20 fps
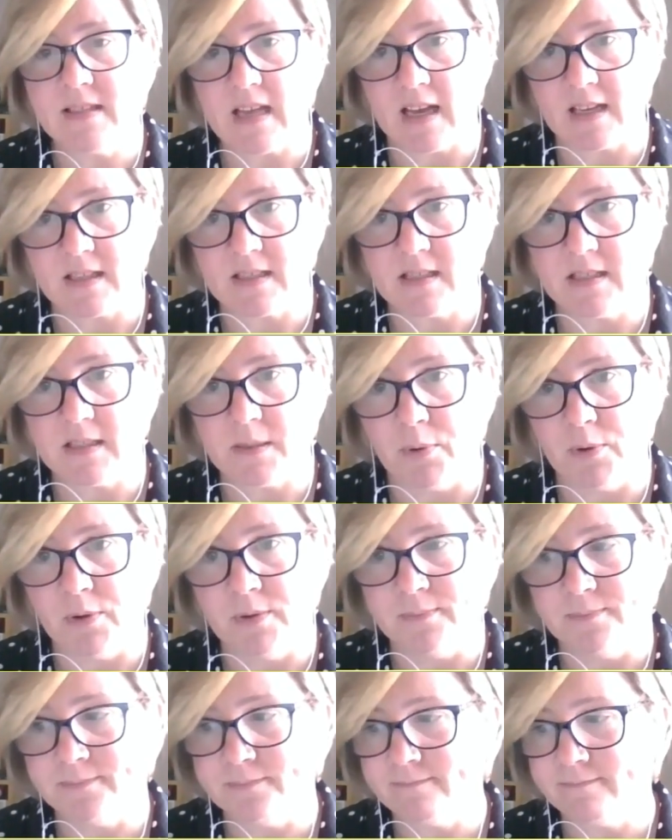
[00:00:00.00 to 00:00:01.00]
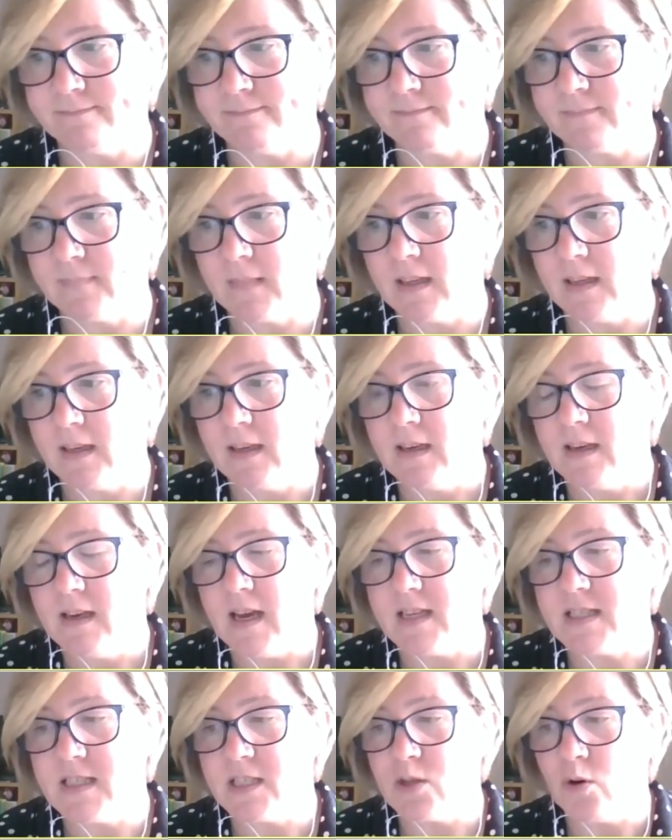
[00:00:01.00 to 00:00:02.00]
acted upon.
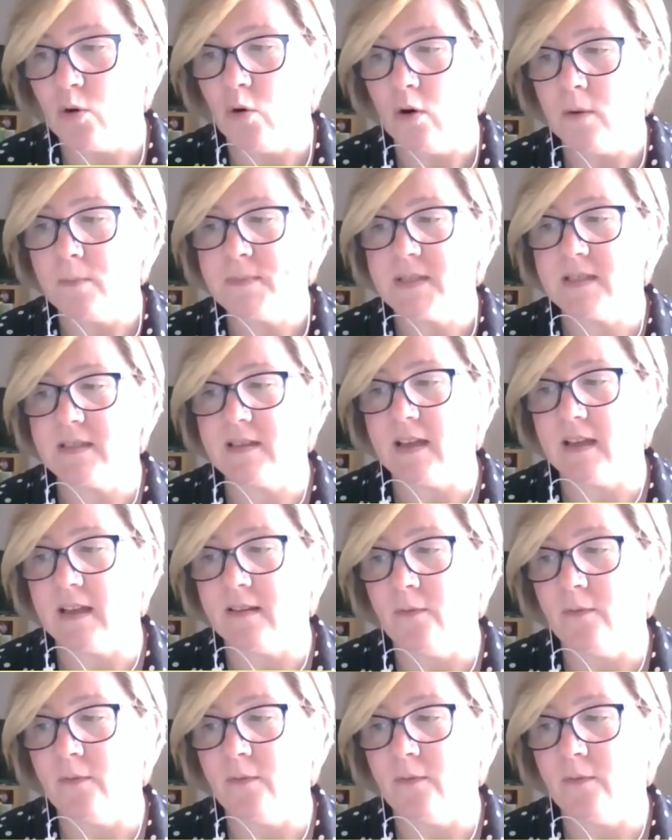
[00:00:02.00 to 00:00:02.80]
It is hoped that the